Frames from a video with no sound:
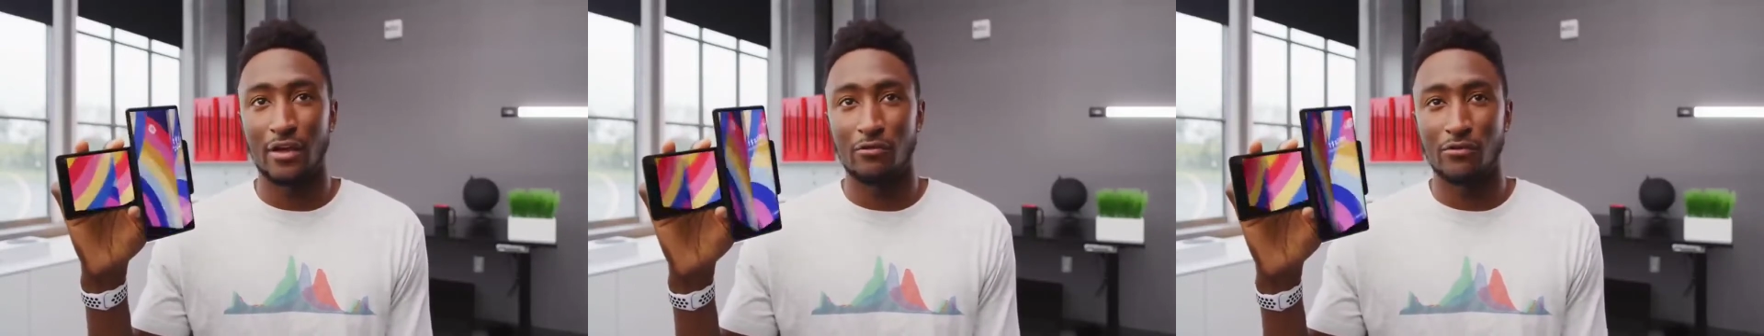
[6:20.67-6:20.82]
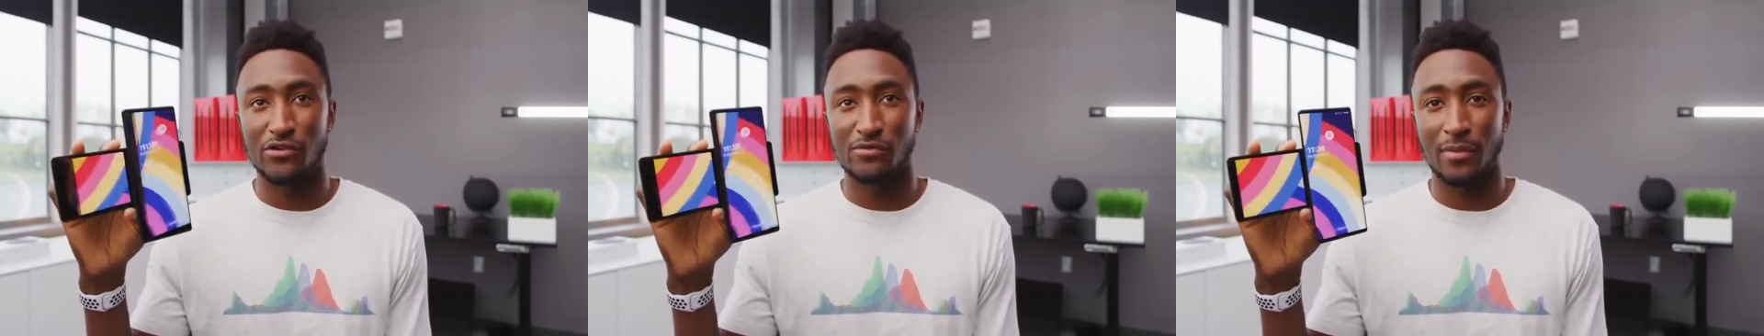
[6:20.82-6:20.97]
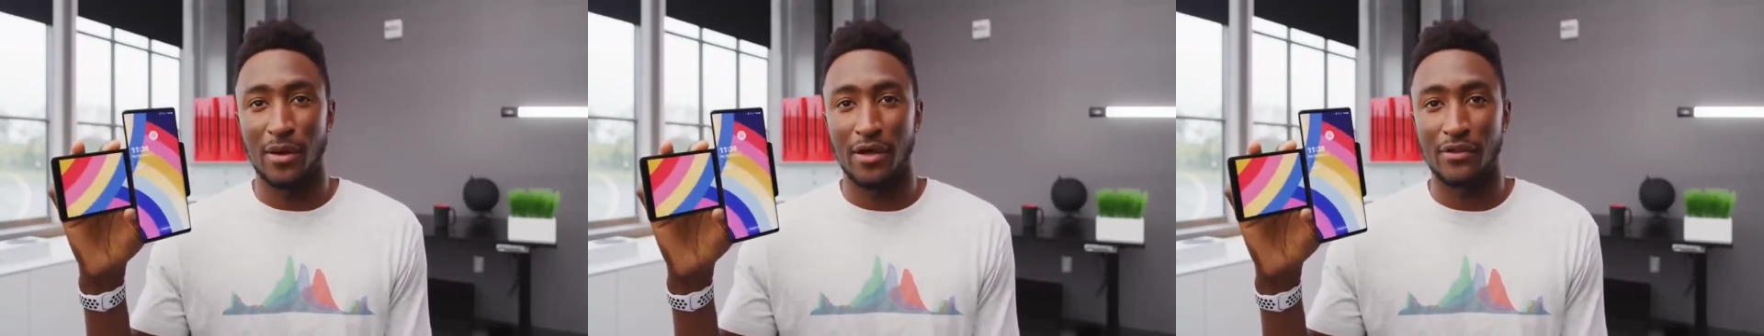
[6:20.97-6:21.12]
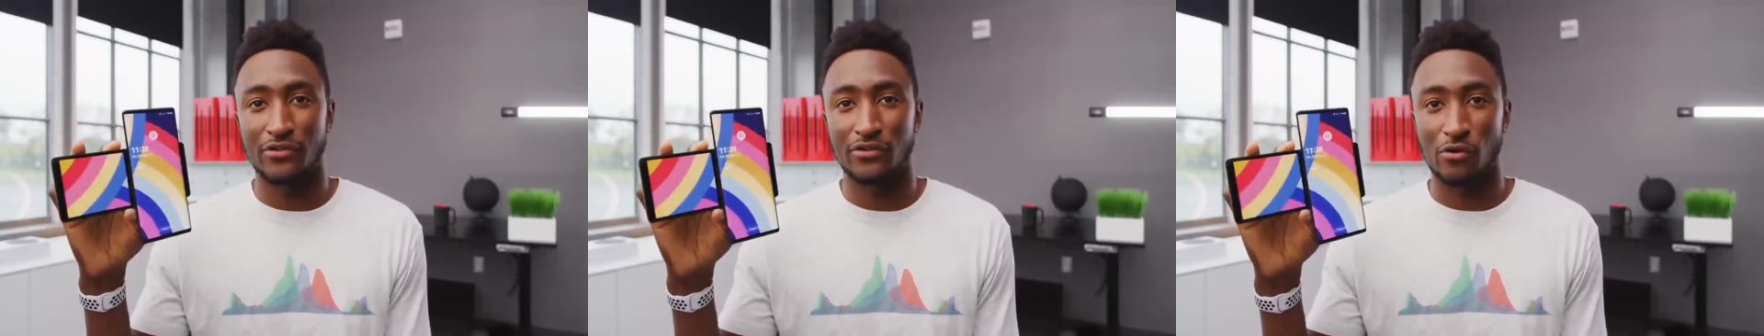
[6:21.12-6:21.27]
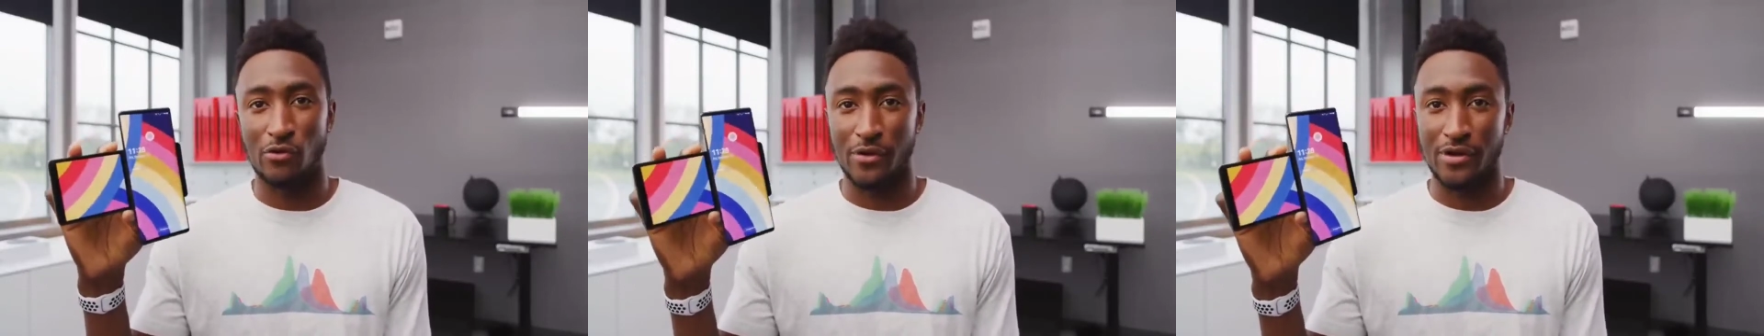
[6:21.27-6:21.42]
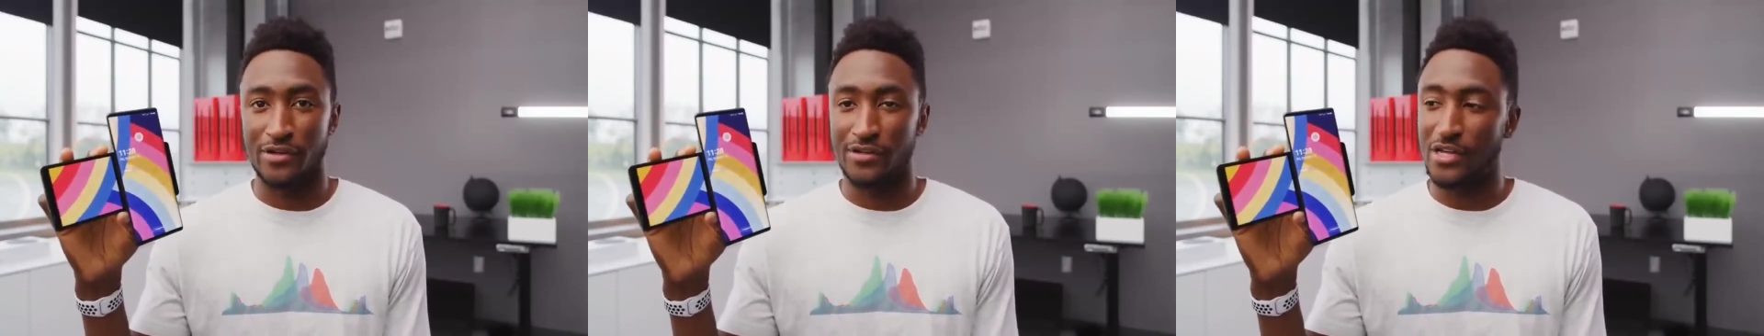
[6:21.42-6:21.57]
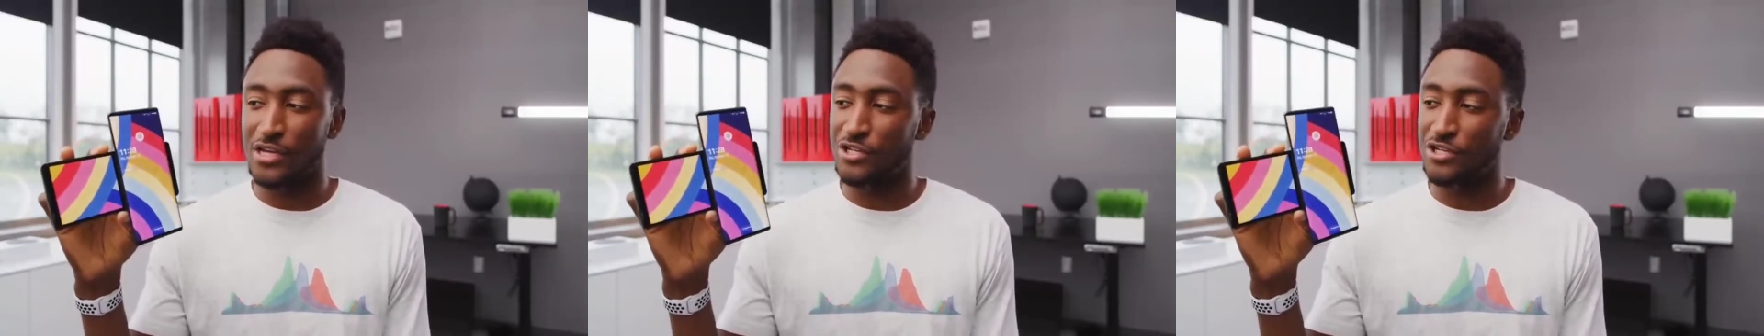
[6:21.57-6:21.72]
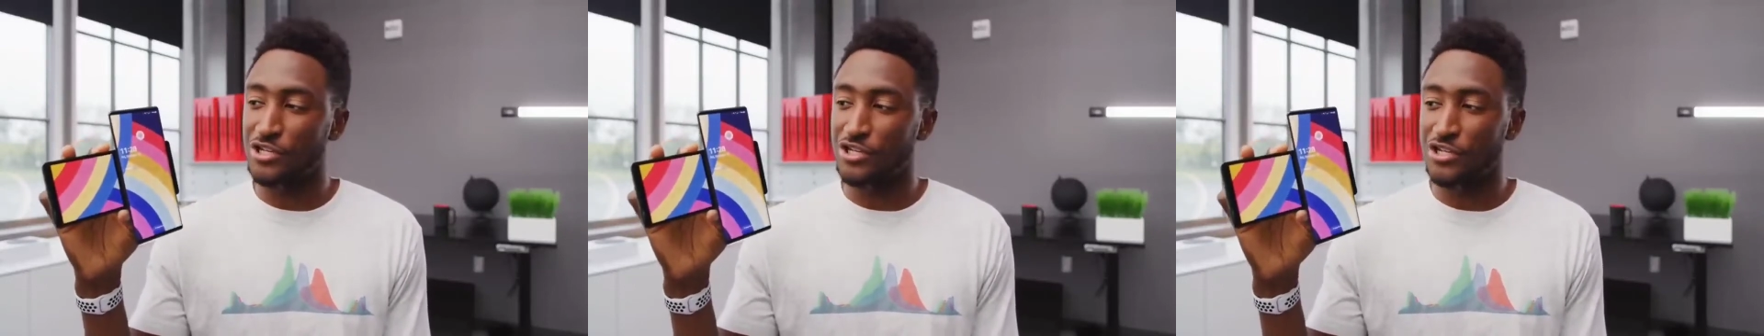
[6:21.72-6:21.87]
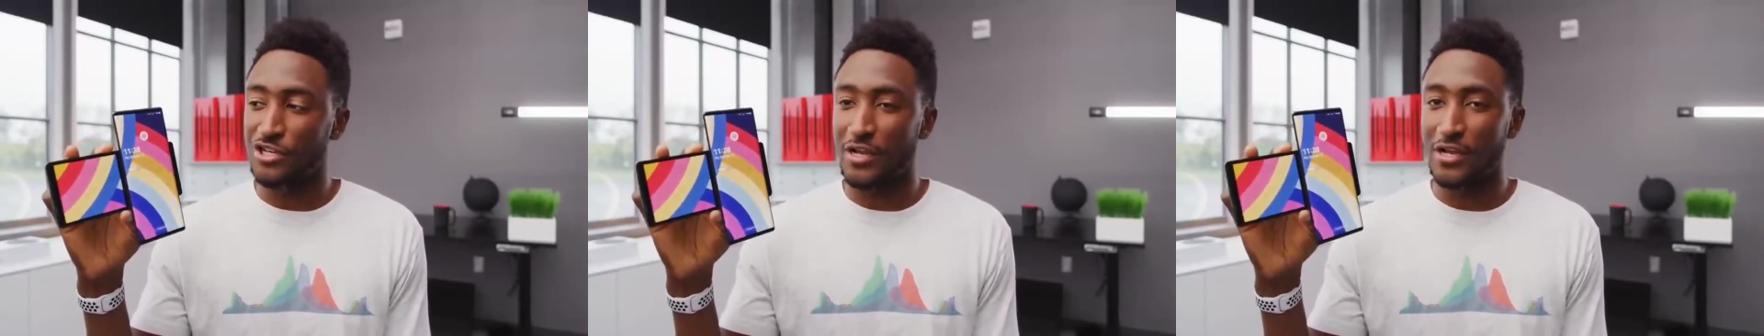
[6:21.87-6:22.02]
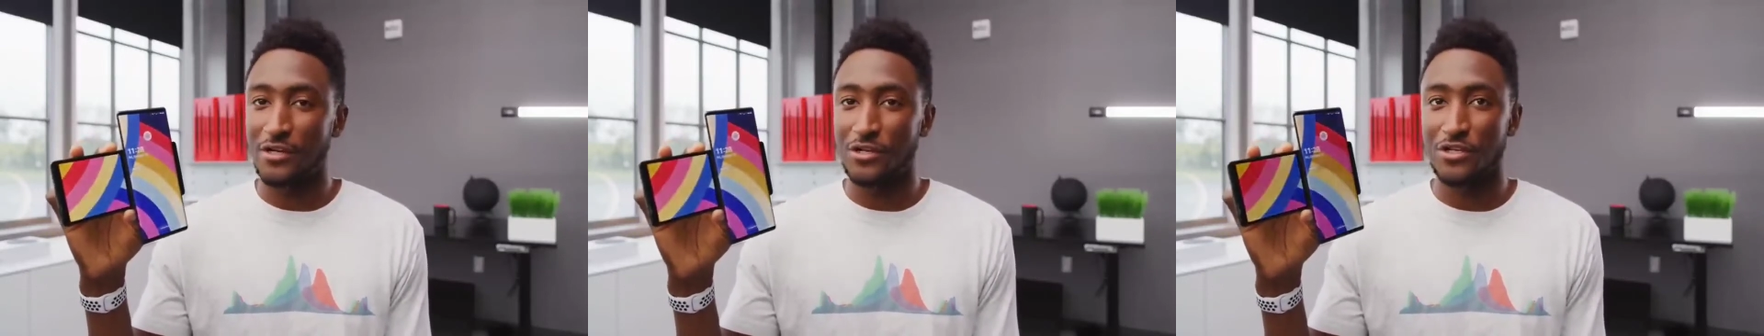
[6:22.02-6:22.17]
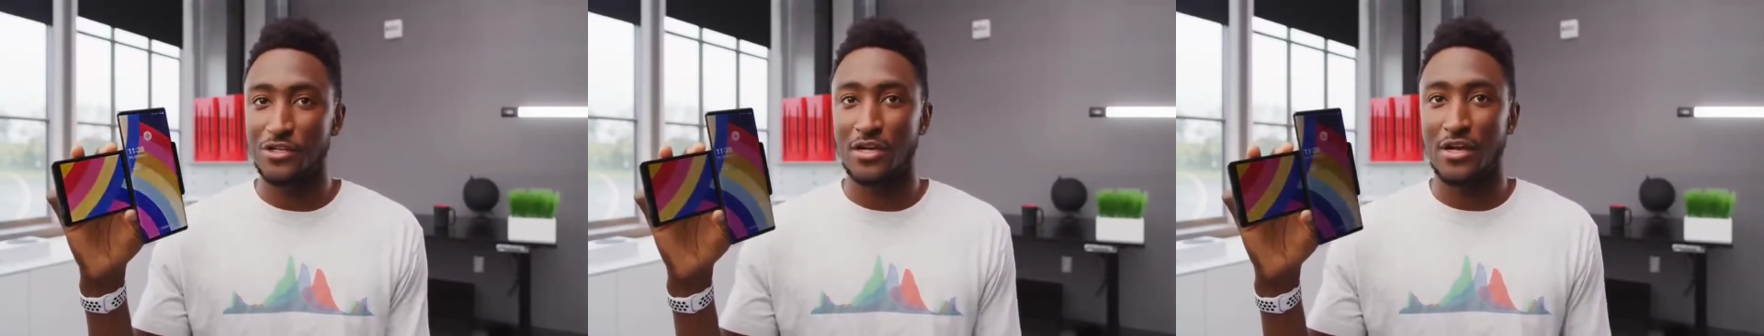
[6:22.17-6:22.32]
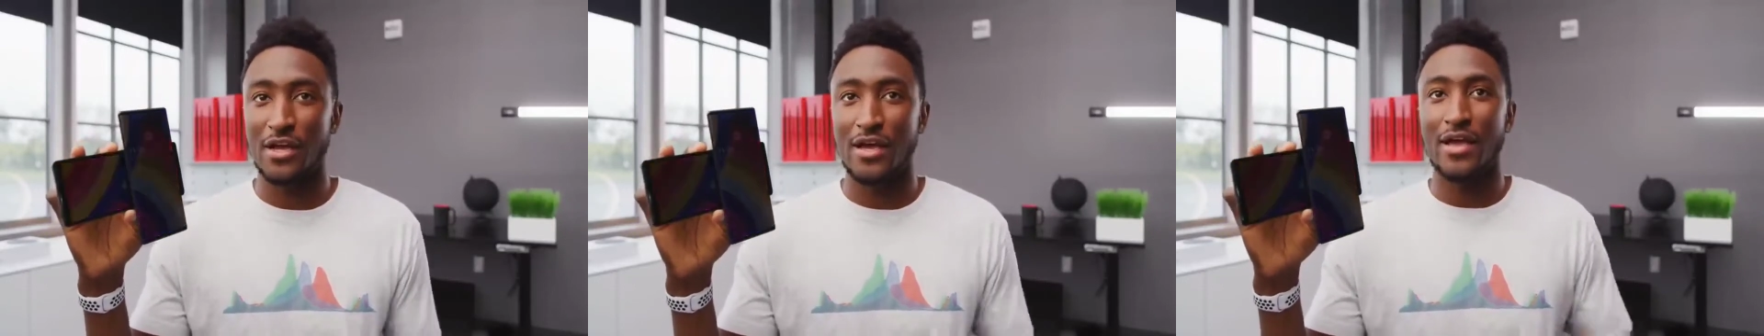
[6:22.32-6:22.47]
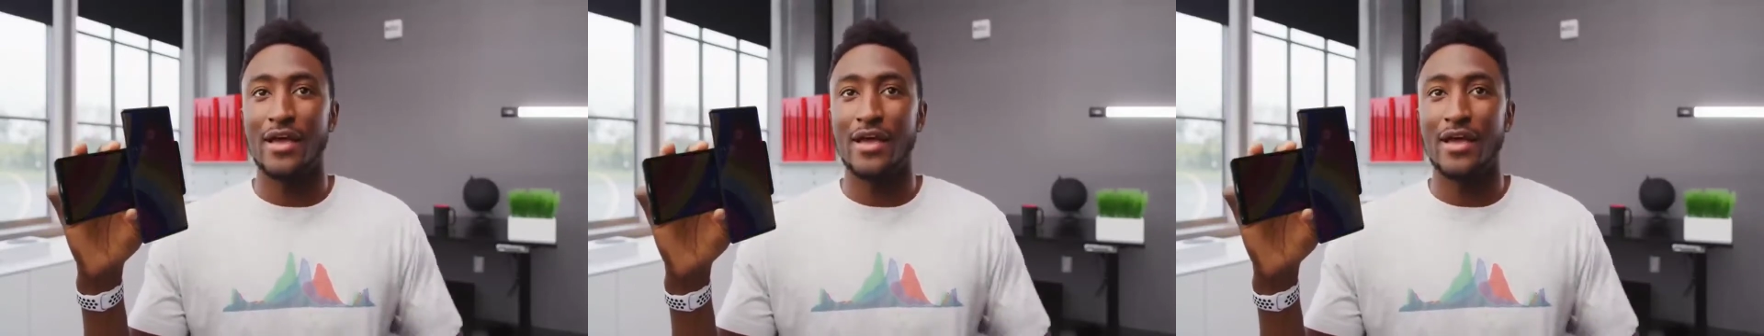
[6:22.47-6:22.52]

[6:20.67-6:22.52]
responds to orientation change.